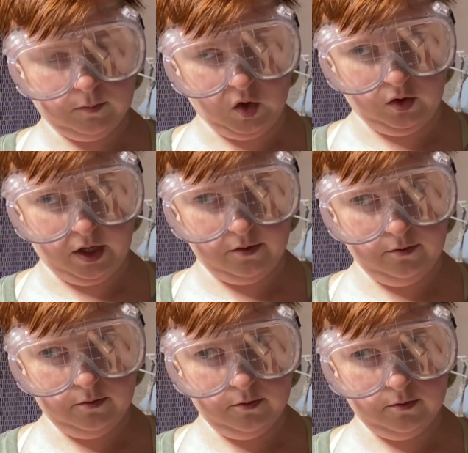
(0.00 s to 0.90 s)
Hold on.
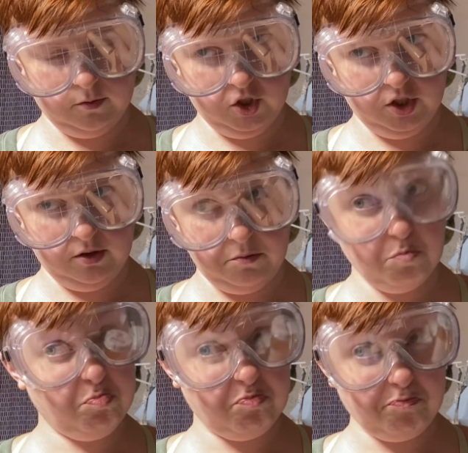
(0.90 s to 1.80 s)
Just
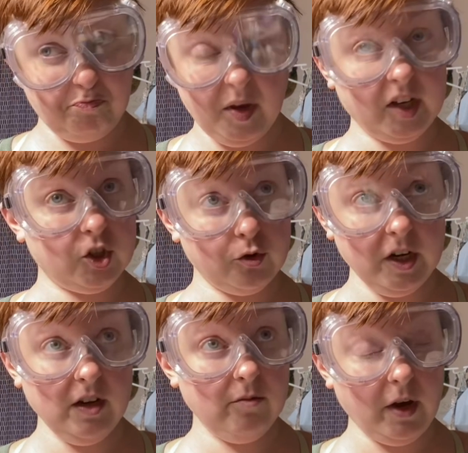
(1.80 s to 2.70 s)

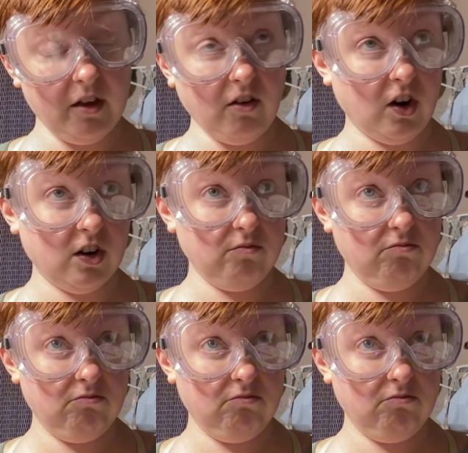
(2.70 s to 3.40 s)
picturing my arm.